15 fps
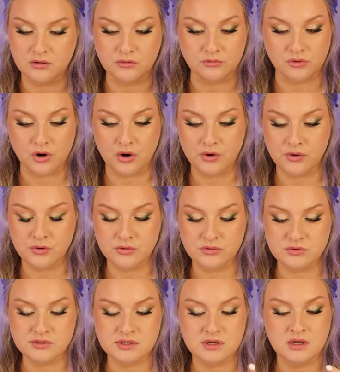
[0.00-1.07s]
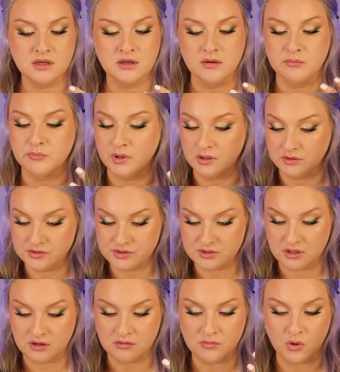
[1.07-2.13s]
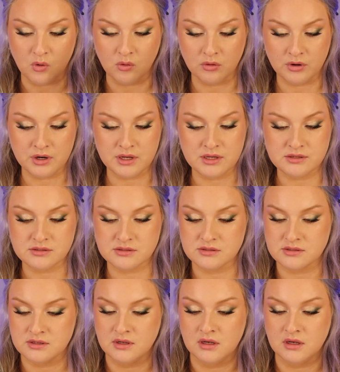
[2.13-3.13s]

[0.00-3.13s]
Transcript: rose, balsam, orris,